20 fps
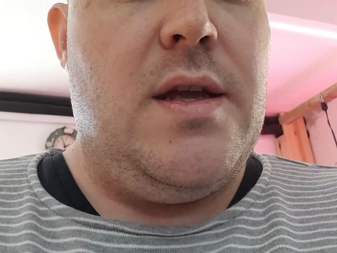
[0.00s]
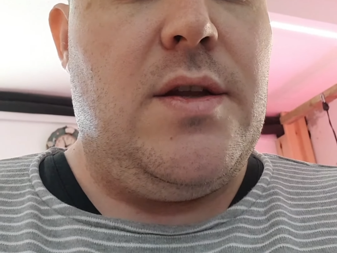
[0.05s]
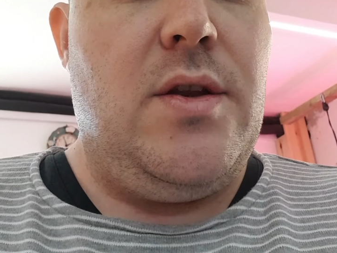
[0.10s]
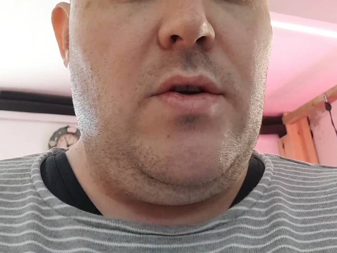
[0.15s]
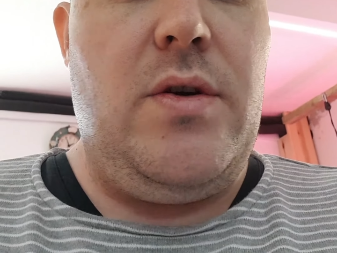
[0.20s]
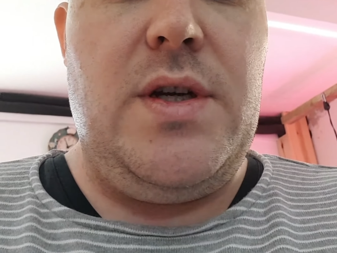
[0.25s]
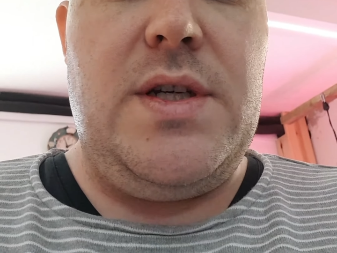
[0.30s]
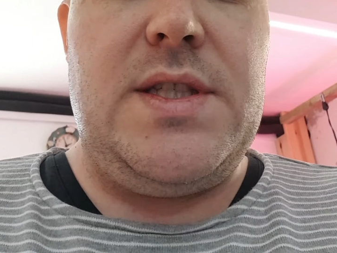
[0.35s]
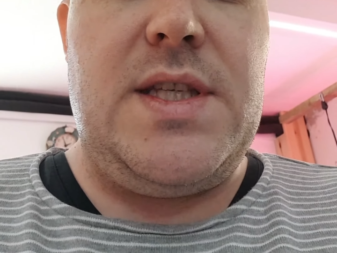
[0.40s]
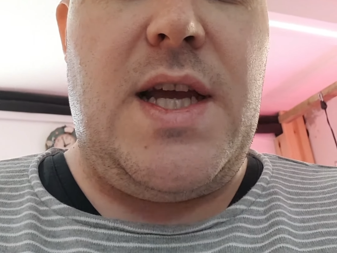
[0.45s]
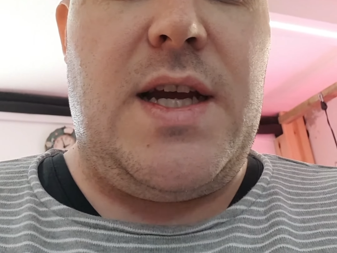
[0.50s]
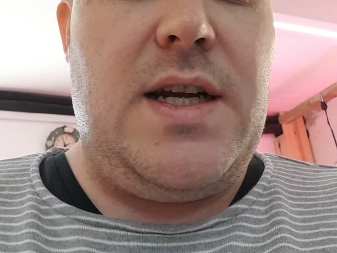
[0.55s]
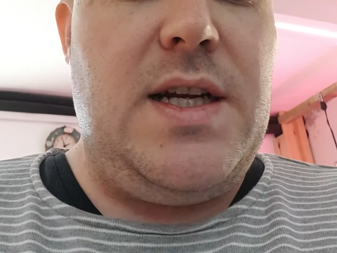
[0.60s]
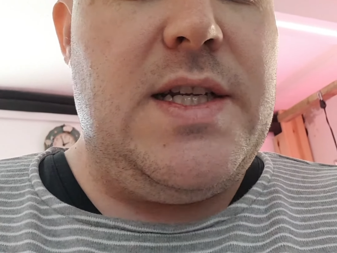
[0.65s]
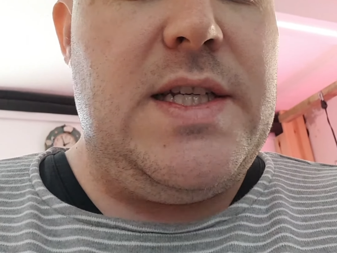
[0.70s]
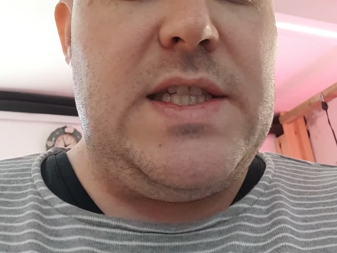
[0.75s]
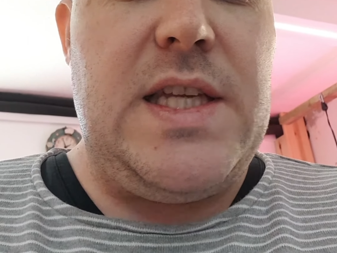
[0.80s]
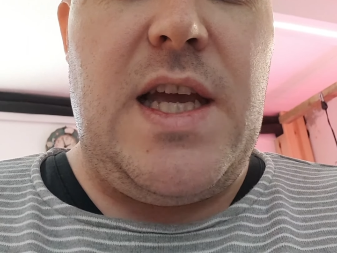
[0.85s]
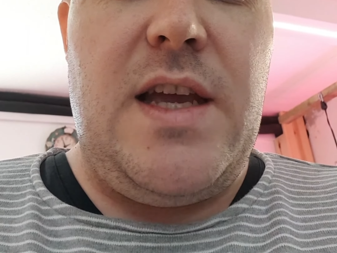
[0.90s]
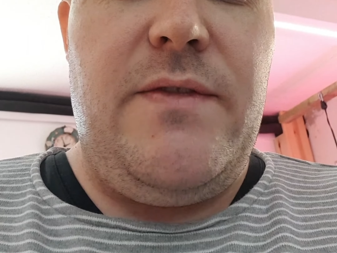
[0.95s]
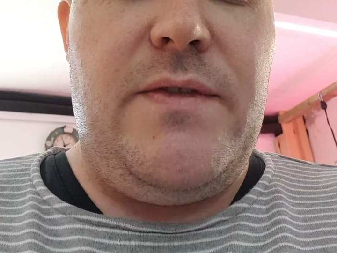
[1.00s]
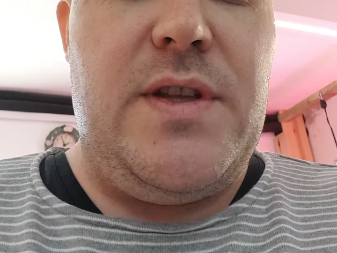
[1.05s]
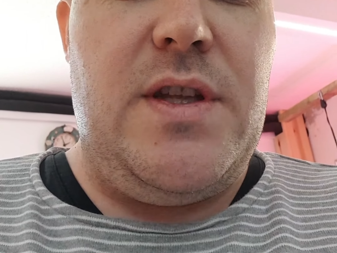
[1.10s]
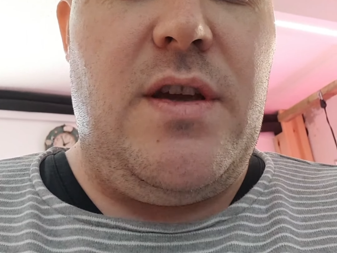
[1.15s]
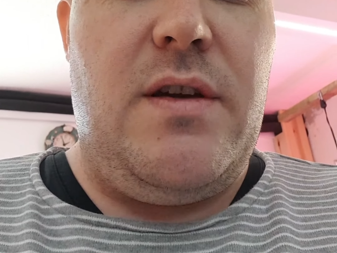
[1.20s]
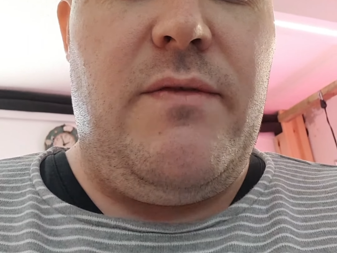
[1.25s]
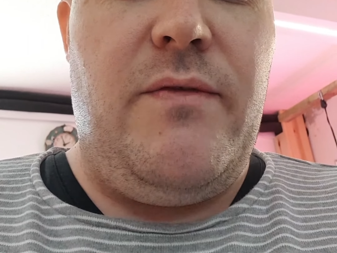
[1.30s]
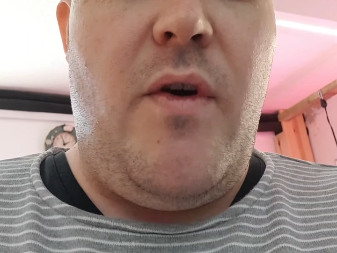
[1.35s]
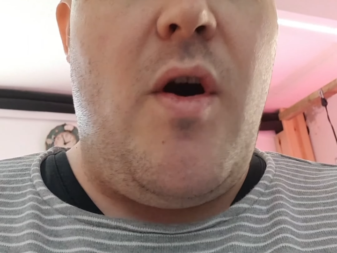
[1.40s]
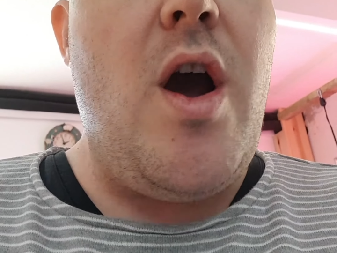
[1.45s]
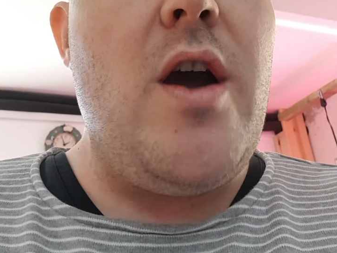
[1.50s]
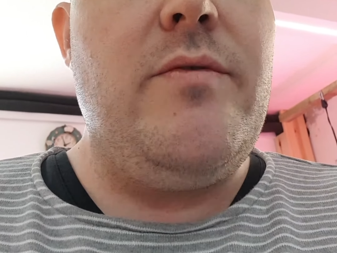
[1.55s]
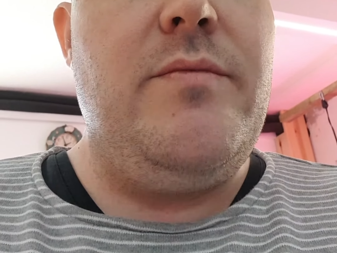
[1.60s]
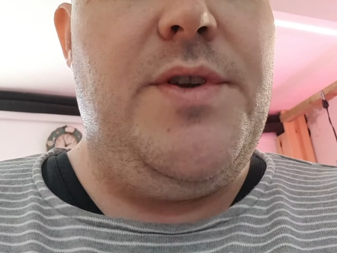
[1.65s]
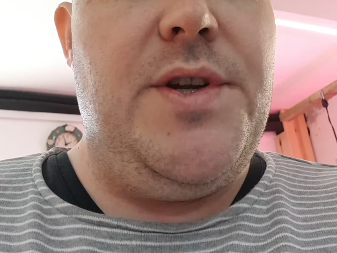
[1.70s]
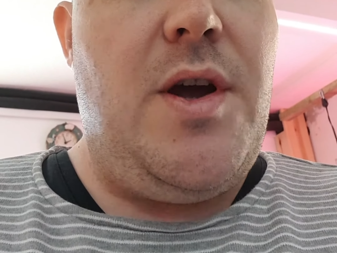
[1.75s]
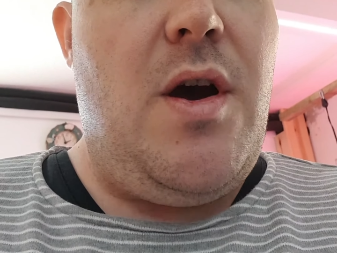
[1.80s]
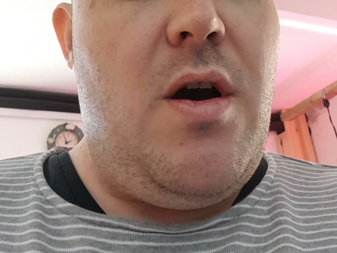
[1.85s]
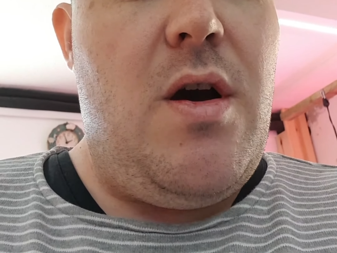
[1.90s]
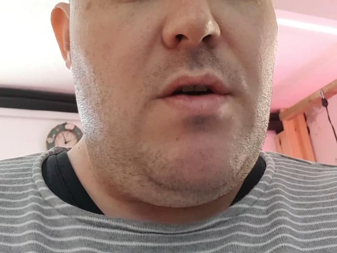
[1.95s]
exactly saving the
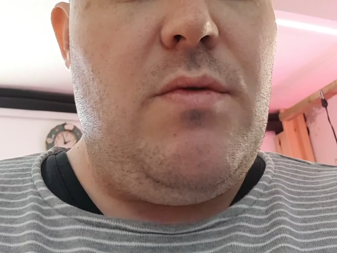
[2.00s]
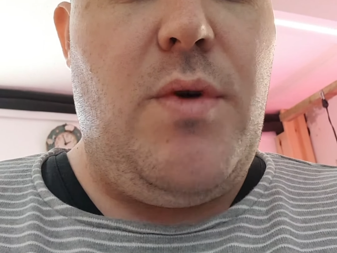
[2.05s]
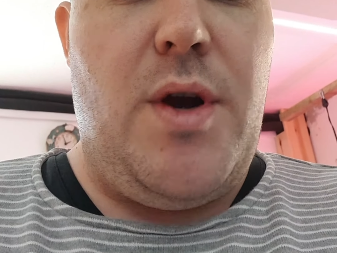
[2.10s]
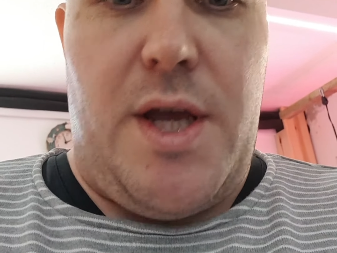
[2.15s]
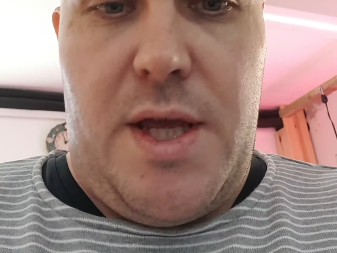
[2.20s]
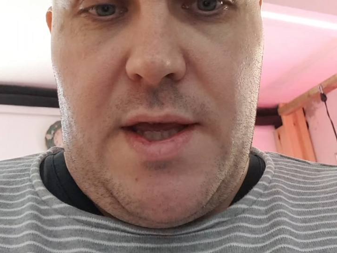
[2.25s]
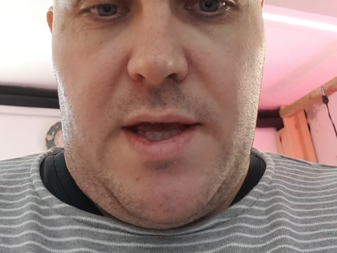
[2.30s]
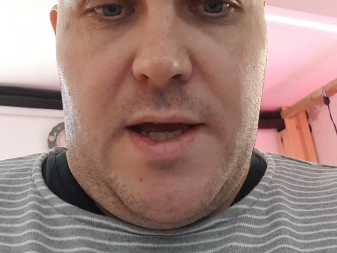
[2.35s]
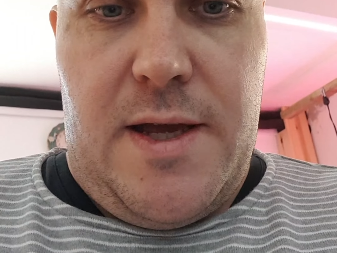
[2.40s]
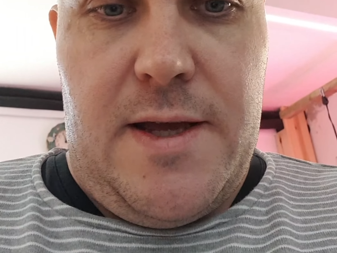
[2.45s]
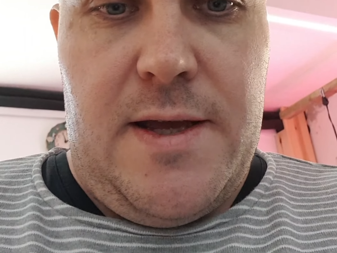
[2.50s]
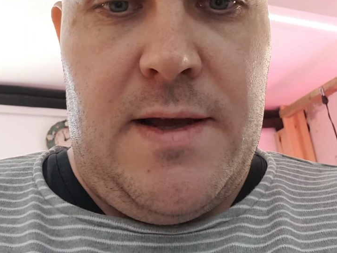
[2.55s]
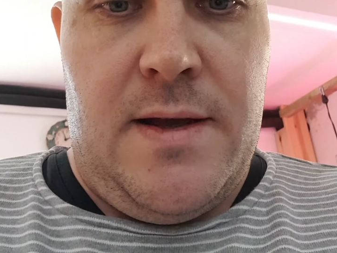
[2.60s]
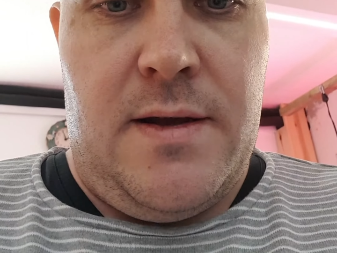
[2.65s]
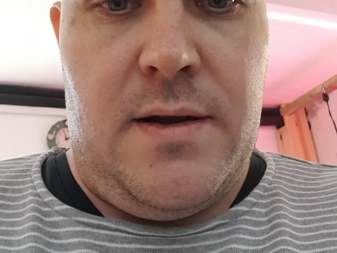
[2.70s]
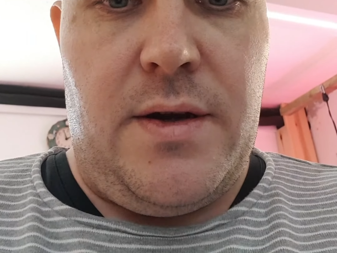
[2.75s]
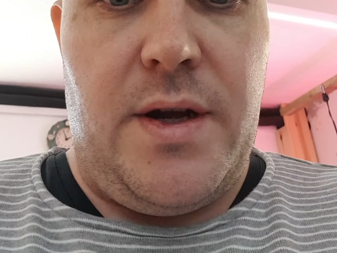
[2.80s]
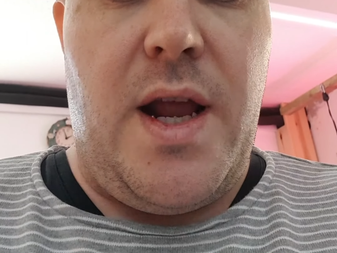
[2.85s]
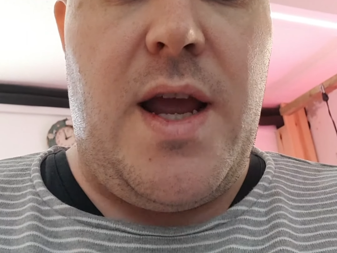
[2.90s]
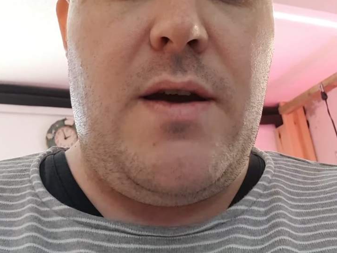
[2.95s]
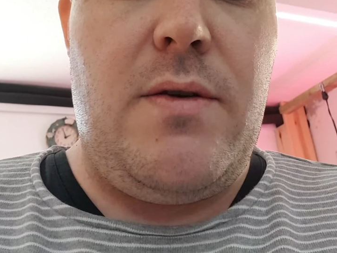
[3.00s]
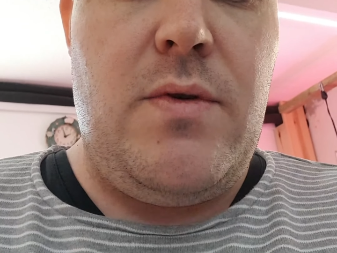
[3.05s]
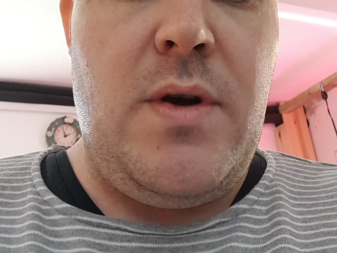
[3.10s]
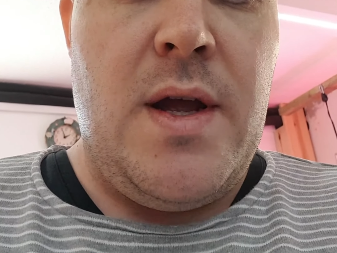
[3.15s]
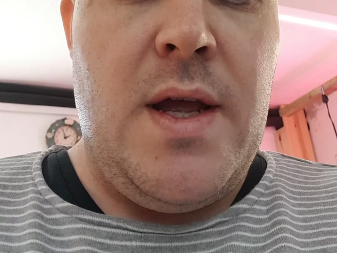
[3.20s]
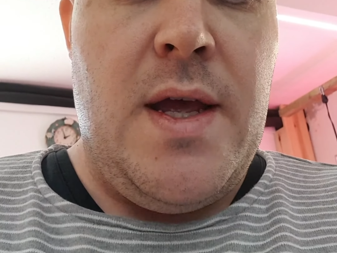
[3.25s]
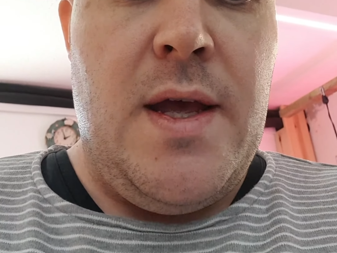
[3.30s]
environment, are we? Now,